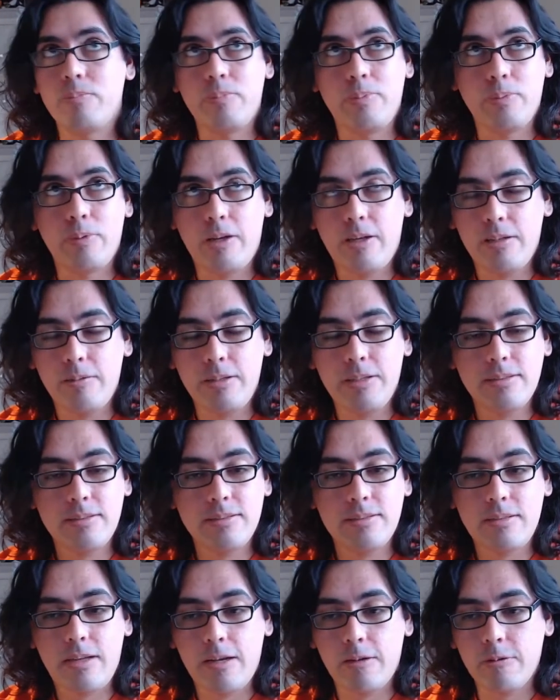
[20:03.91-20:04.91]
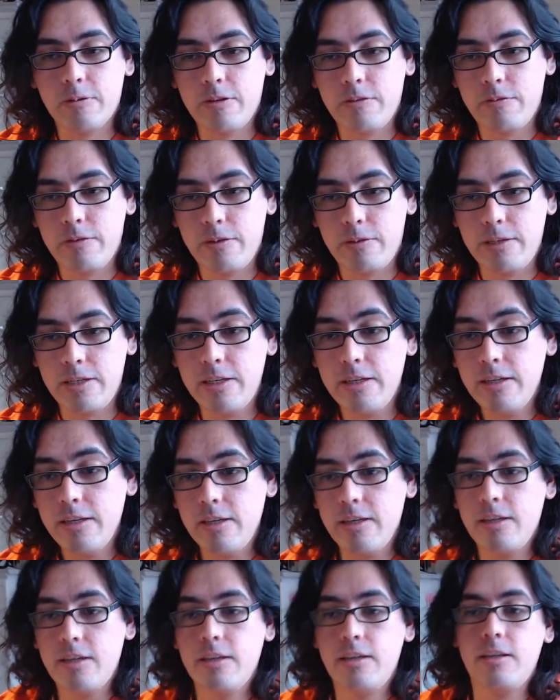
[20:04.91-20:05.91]
probably because of Psycher I found it,
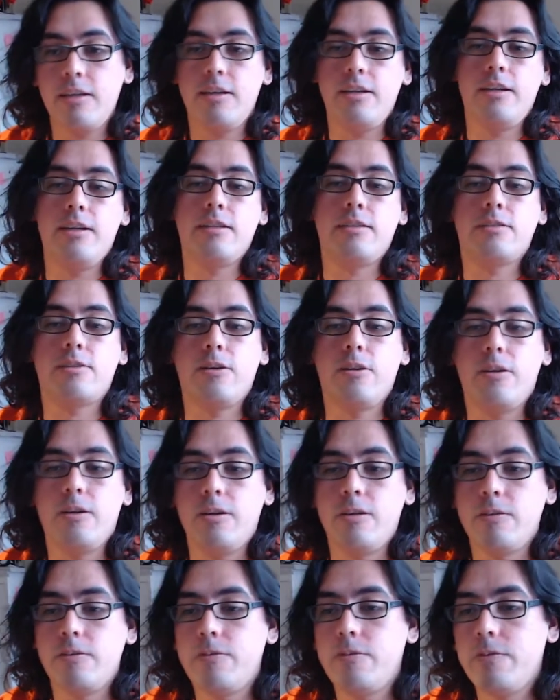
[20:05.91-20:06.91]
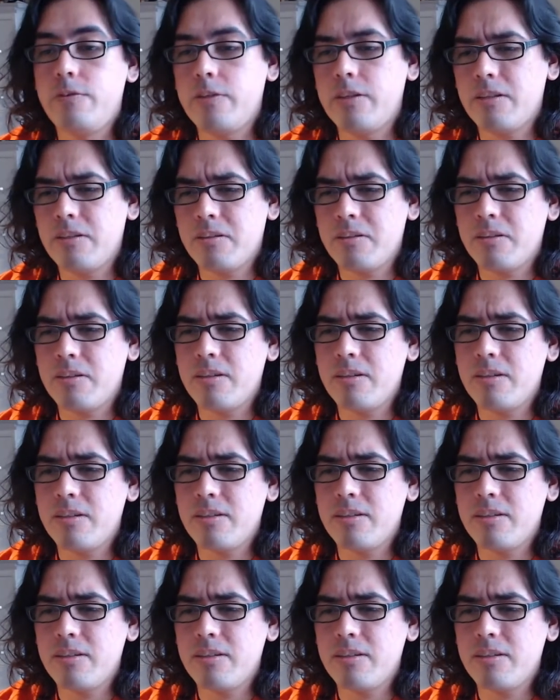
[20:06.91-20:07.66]
and it's called Figure.